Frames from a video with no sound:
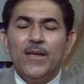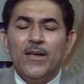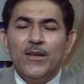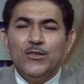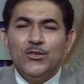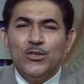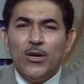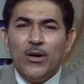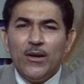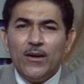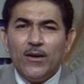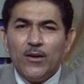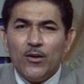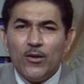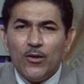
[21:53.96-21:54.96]

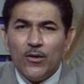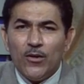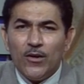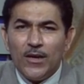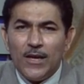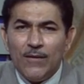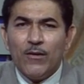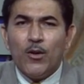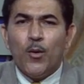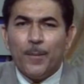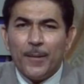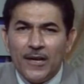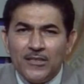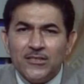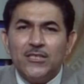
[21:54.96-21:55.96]
your even
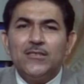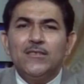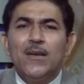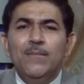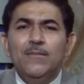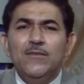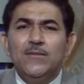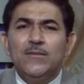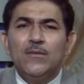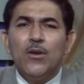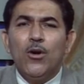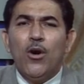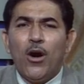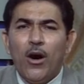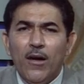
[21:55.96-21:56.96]
operating systems
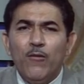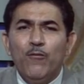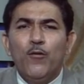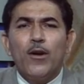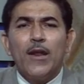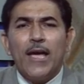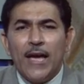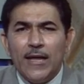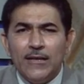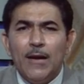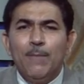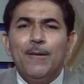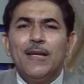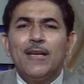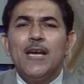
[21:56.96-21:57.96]
or for any
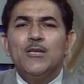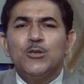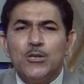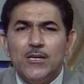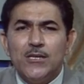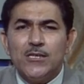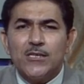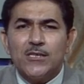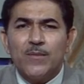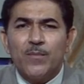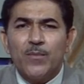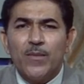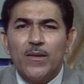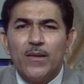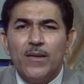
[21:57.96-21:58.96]
applications.
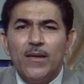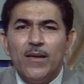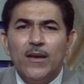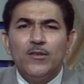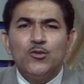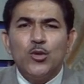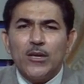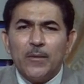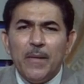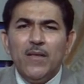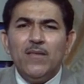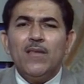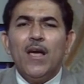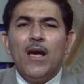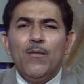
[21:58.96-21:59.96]
So it
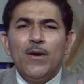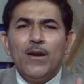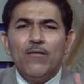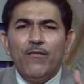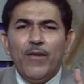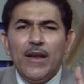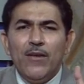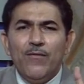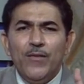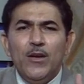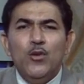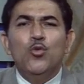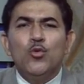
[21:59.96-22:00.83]
means when we do